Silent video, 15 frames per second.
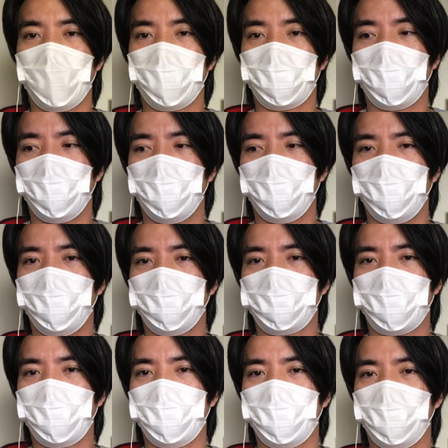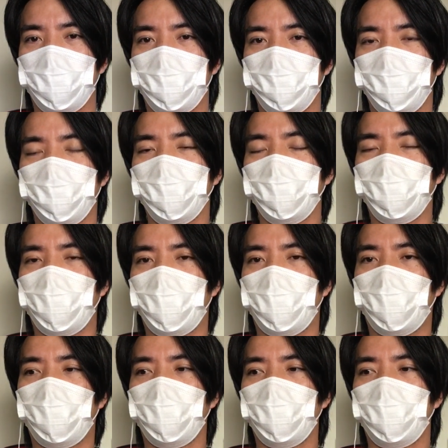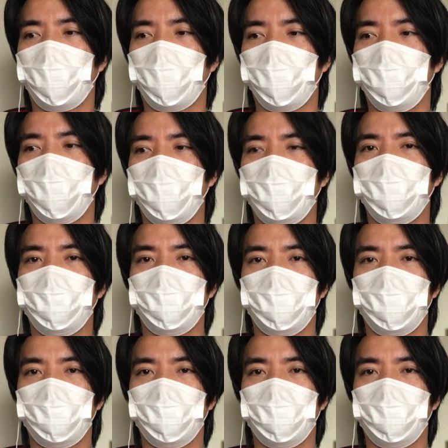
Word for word: So it was kind of really hard for me